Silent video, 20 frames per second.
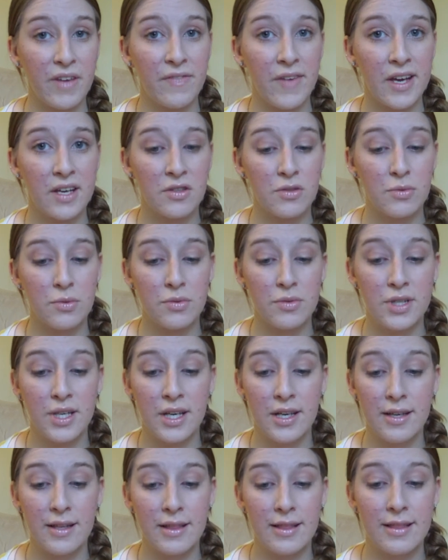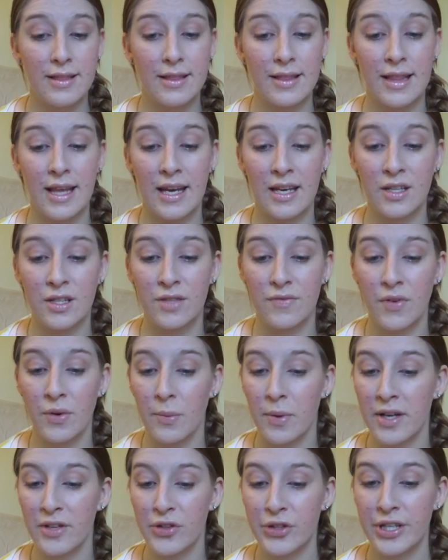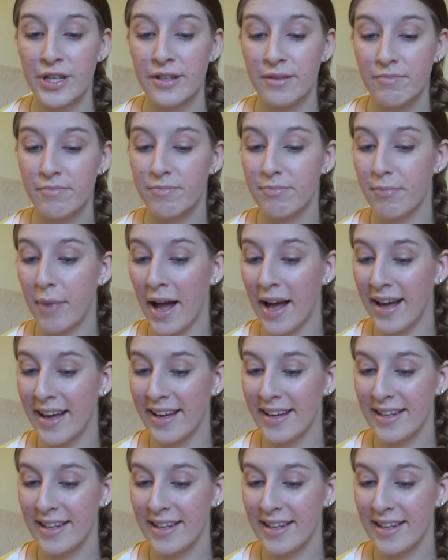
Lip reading: face routine. Thanks for watching. Bye.